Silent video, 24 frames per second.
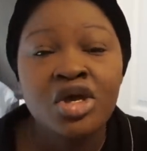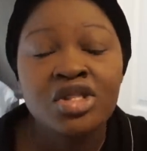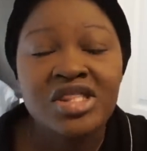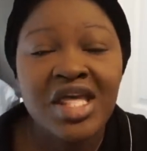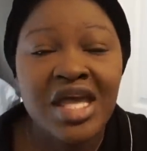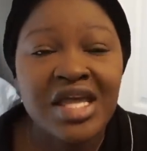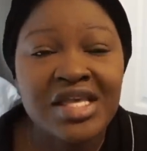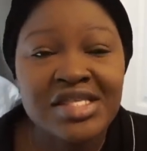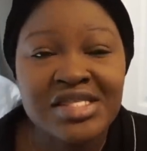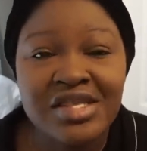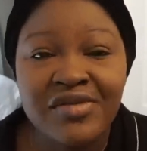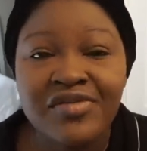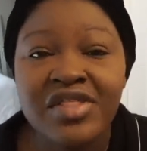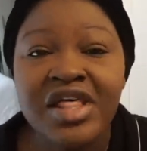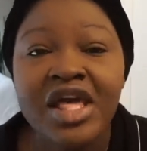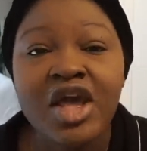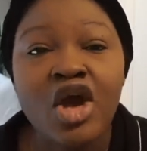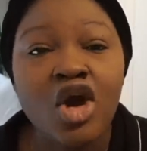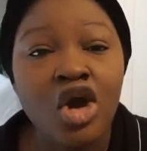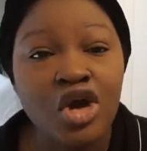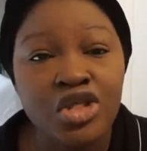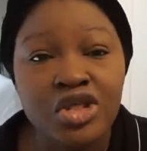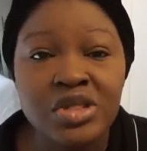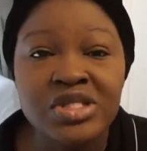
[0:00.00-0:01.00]
Thanksgiving,
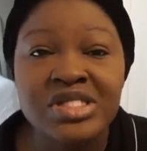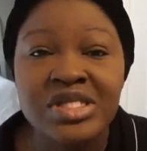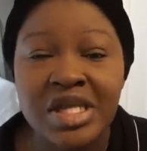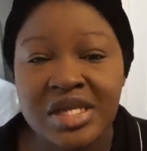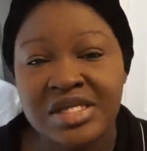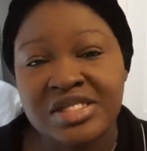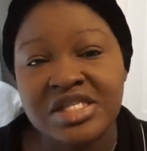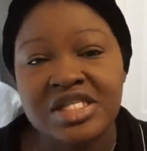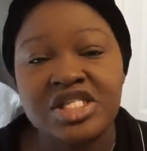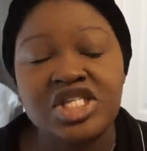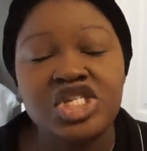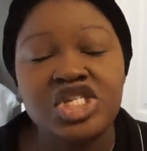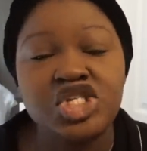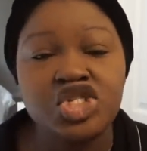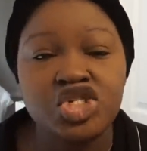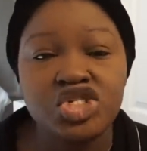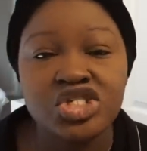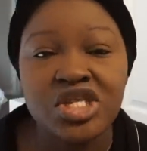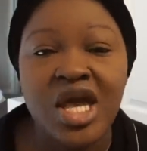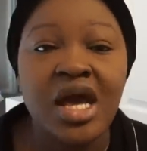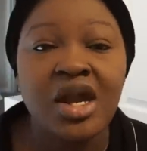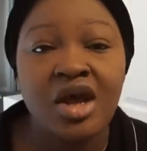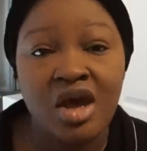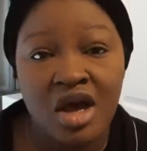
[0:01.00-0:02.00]
like all those days the teachers
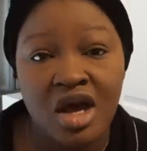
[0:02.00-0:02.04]
got